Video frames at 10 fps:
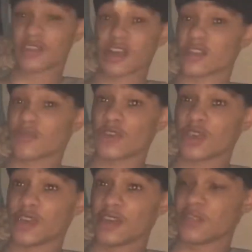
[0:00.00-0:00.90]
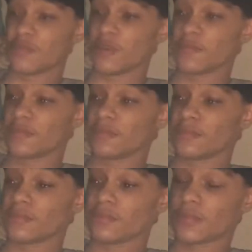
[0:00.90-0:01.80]
see how smoky it is, but
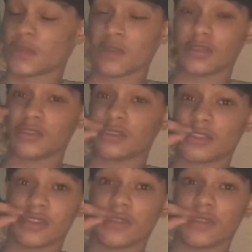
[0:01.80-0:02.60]
shit.